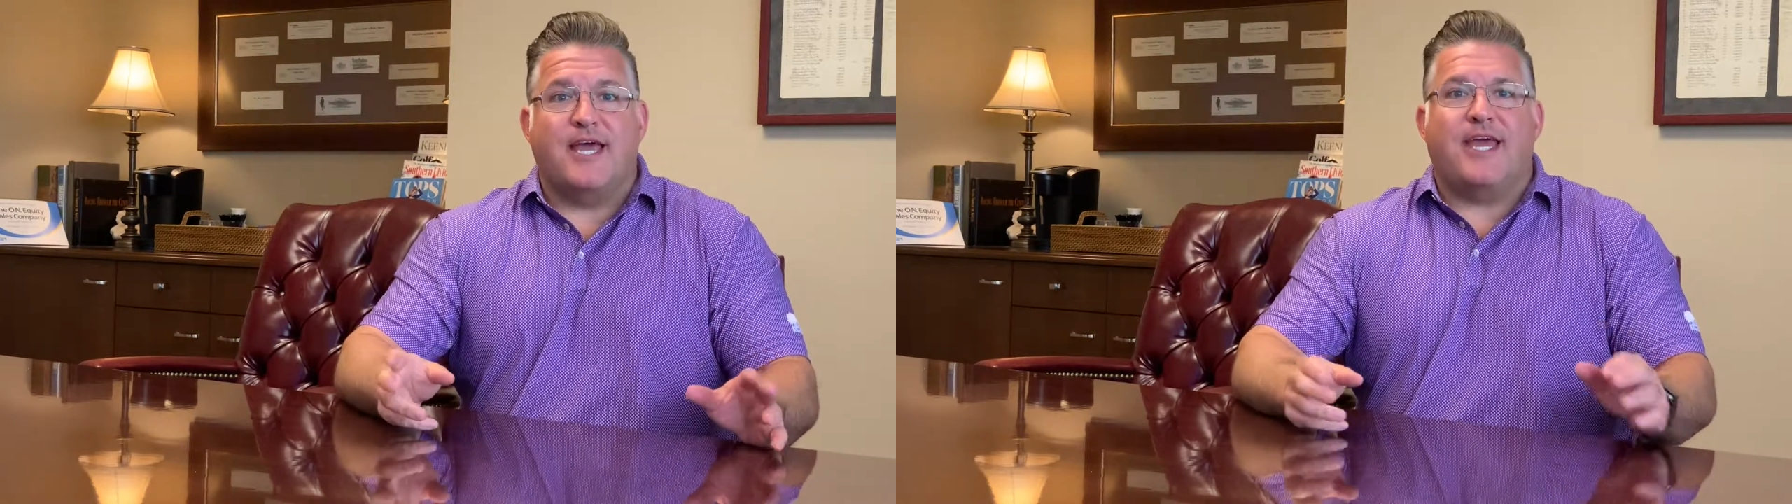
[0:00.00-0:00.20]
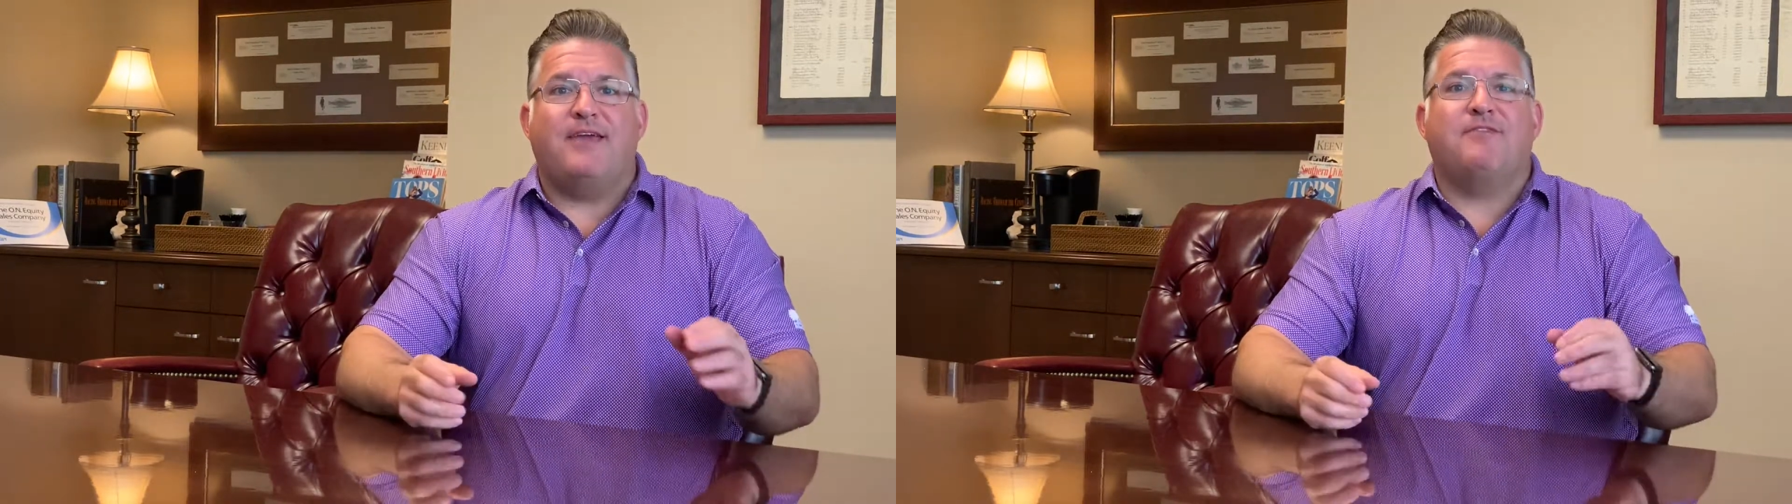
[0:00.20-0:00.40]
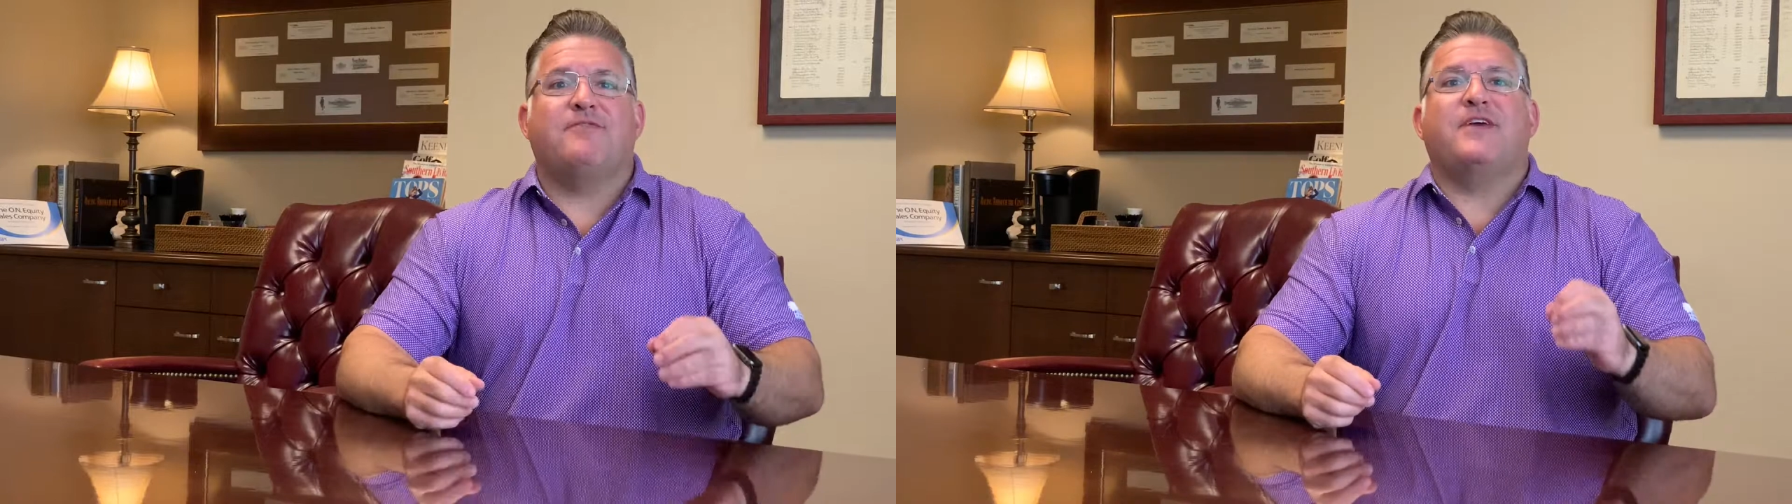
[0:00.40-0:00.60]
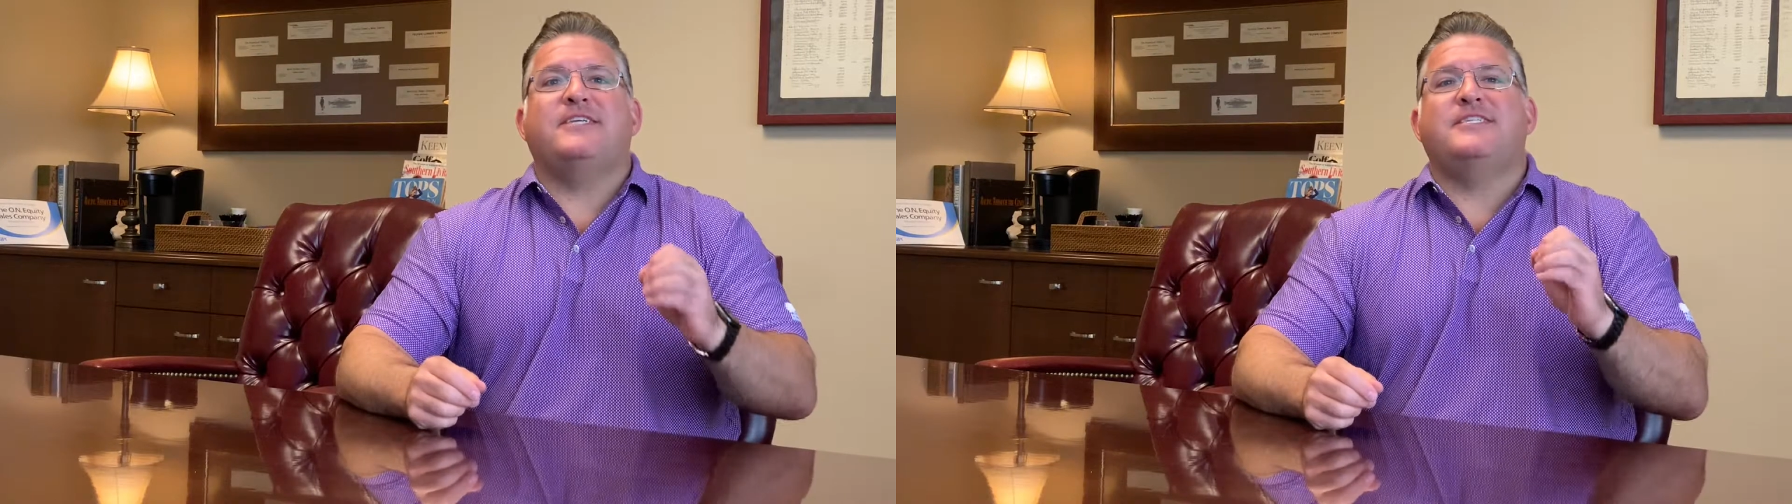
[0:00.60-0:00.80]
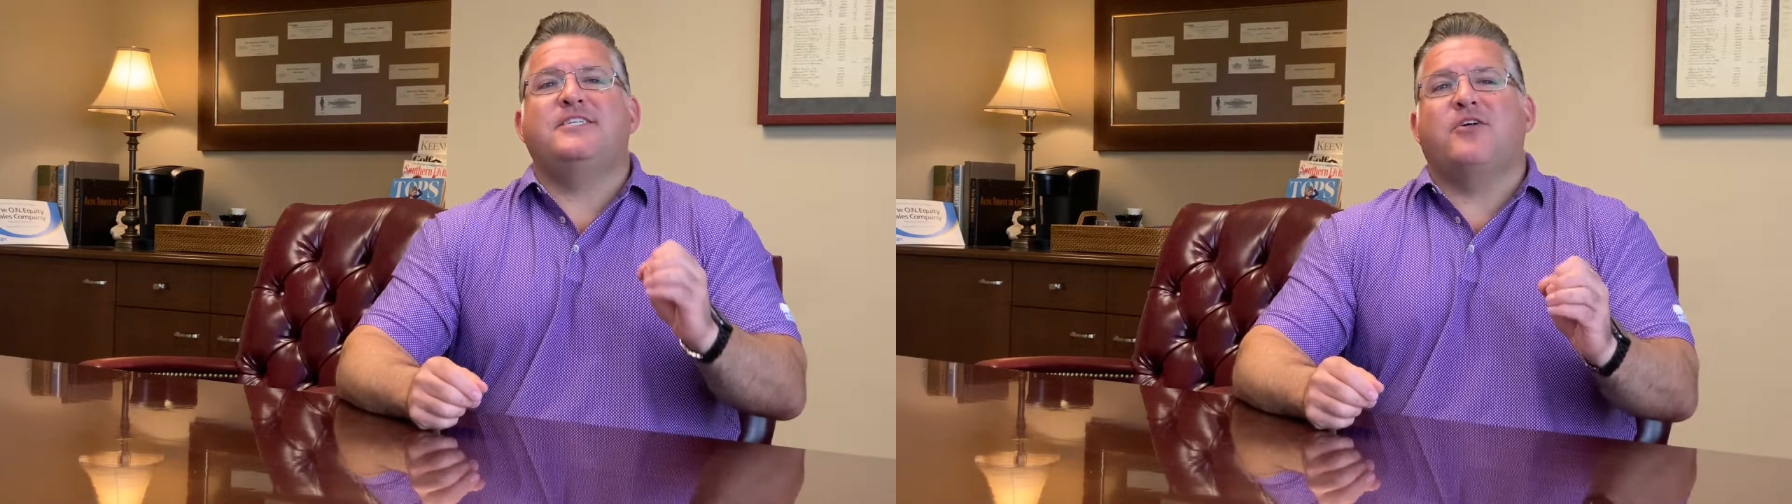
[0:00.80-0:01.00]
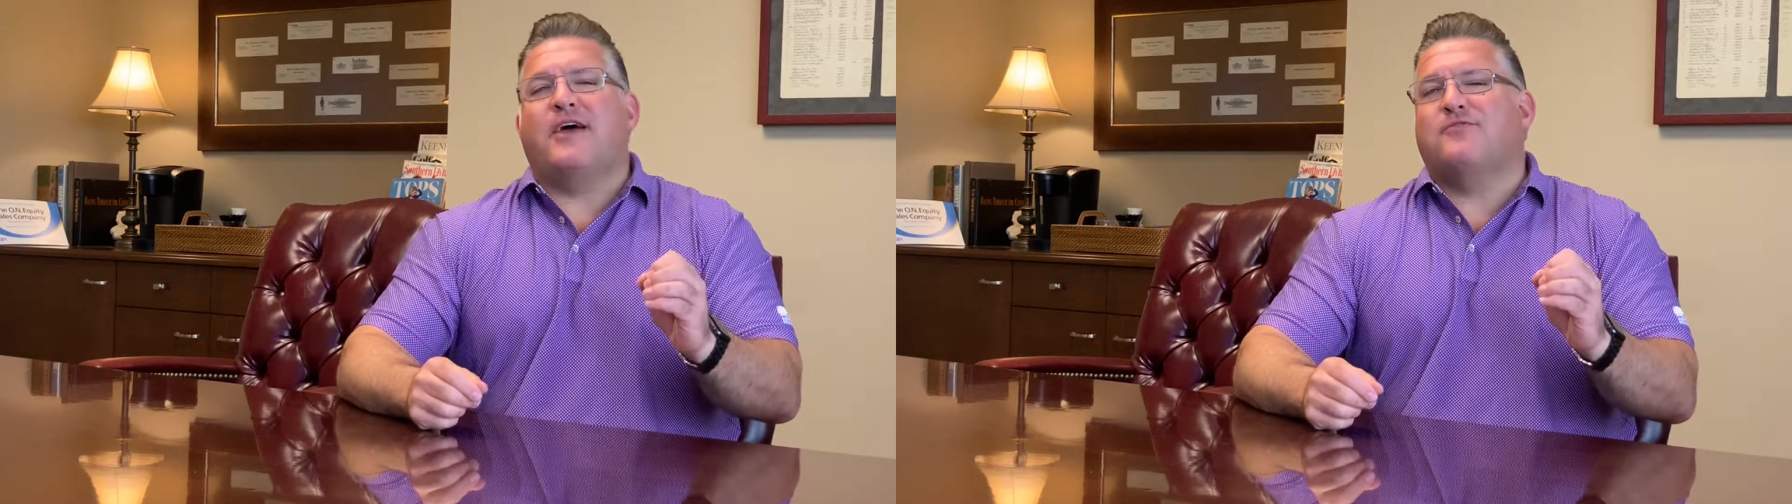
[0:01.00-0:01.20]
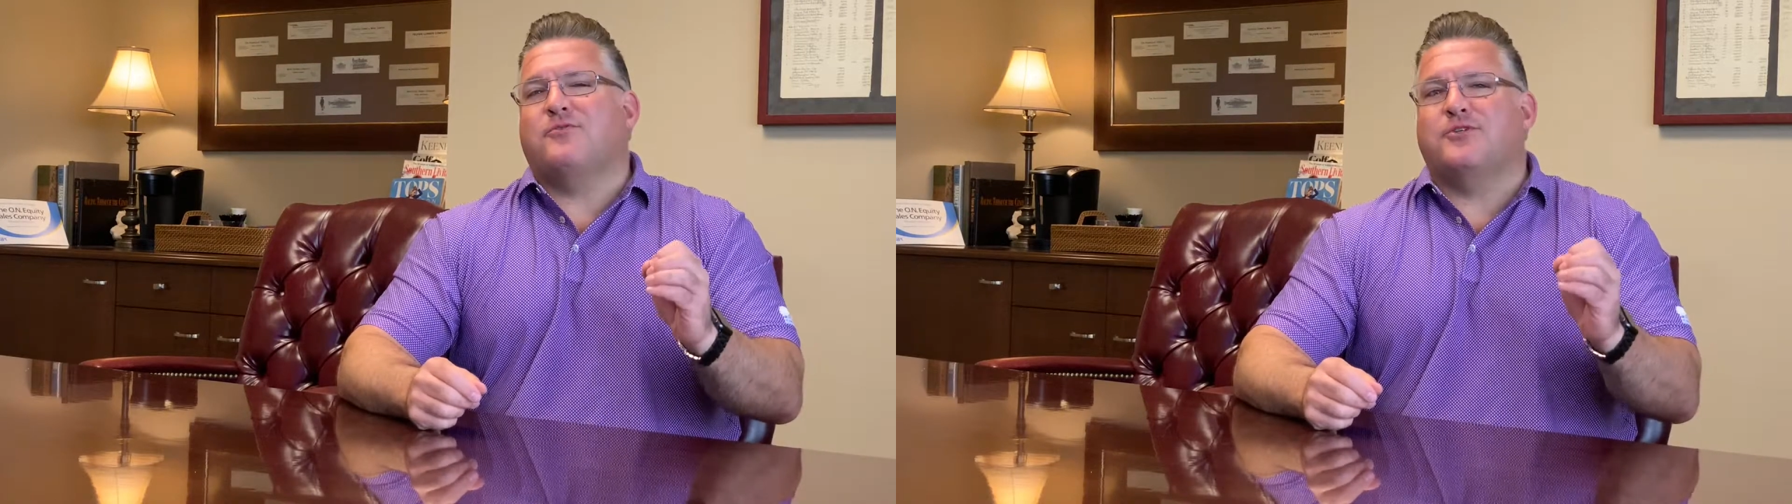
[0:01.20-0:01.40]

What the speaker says: even if they still have to